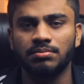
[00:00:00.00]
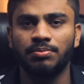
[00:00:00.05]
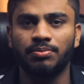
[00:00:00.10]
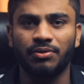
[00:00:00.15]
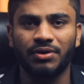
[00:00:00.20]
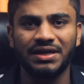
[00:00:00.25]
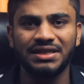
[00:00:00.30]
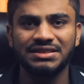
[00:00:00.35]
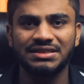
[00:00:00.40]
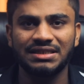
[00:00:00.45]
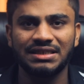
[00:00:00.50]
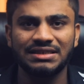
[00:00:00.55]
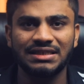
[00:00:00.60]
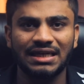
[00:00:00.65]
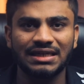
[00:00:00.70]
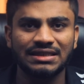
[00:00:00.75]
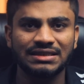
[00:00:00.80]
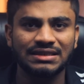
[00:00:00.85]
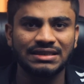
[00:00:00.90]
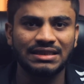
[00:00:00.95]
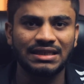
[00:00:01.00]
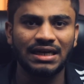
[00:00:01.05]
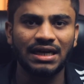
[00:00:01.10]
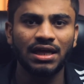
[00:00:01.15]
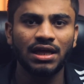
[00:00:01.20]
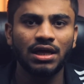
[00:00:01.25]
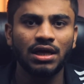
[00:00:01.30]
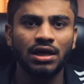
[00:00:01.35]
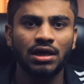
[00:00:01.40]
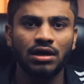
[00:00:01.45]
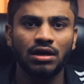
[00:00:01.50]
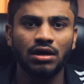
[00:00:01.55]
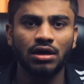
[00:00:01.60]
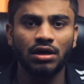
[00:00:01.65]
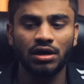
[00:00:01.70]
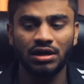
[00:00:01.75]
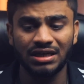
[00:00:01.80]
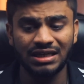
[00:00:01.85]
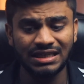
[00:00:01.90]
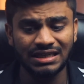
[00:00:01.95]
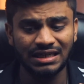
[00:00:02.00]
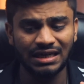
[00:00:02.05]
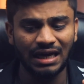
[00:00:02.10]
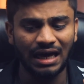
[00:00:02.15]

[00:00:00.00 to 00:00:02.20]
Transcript: price range. I can say that.